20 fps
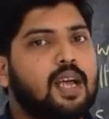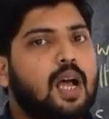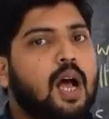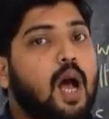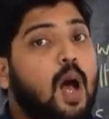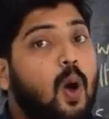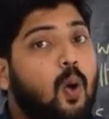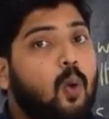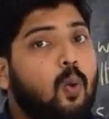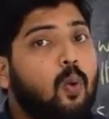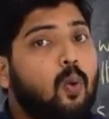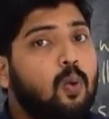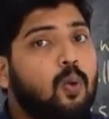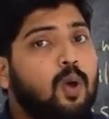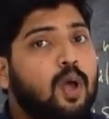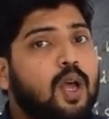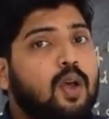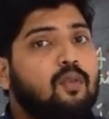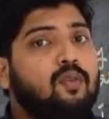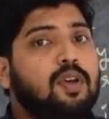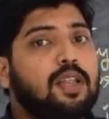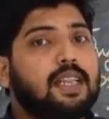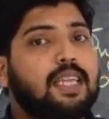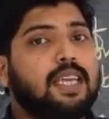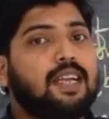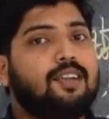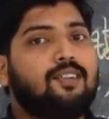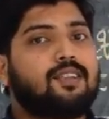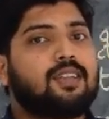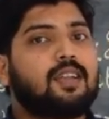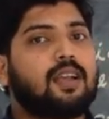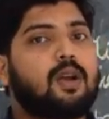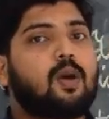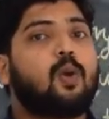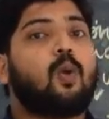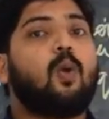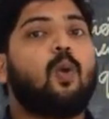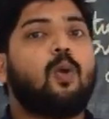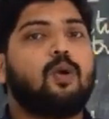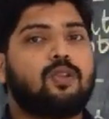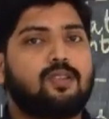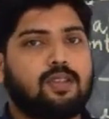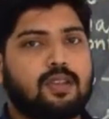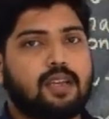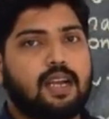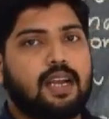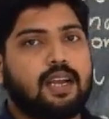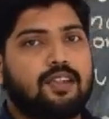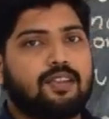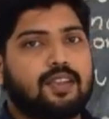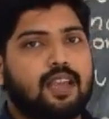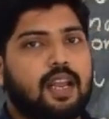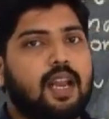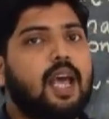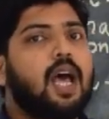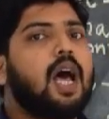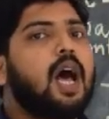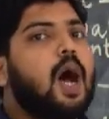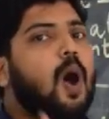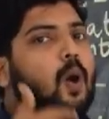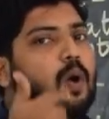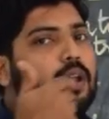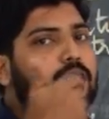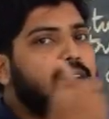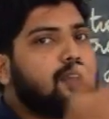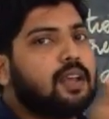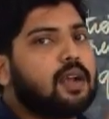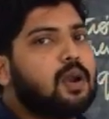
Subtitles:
How? With its claws. Understand? How does the